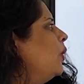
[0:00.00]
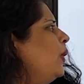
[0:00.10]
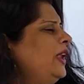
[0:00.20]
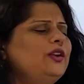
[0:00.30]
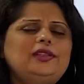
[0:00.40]

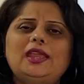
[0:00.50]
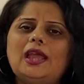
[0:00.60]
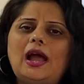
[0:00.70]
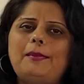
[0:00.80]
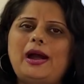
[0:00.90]
What do you
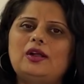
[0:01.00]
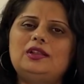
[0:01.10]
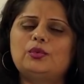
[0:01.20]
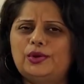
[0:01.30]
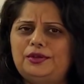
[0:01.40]
think about
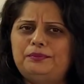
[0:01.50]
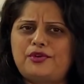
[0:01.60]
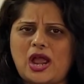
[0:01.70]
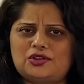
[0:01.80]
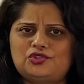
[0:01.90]
the wooden
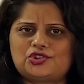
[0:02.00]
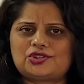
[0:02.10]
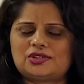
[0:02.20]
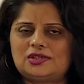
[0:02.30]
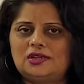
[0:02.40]

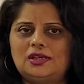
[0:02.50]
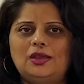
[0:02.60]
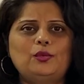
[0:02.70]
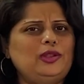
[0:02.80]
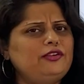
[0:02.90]
branch?
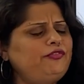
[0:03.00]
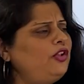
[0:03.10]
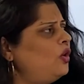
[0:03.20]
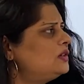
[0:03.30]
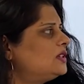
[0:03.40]
Will it
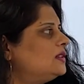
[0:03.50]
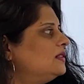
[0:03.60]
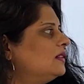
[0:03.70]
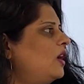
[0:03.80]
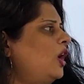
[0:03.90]
float
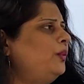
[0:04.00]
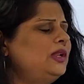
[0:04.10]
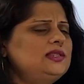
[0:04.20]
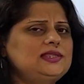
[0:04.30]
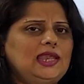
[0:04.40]
or will
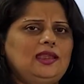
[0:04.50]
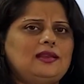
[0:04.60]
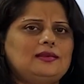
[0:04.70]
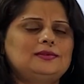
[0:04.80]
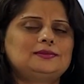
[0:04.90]
it sink?
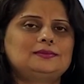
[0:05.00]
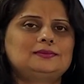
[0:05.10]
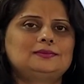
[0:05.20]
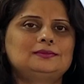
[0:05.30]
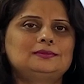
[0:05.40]

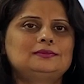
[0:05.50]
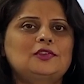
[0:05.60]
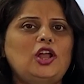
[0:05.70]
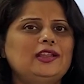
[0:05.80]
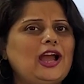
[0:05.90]

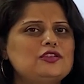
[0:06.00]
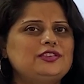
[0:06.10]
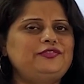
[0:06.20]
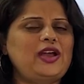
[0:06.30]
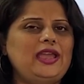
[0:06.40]
On the count
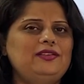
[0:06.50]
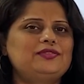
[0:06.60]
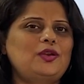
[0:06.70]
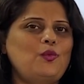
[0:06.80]
of 5.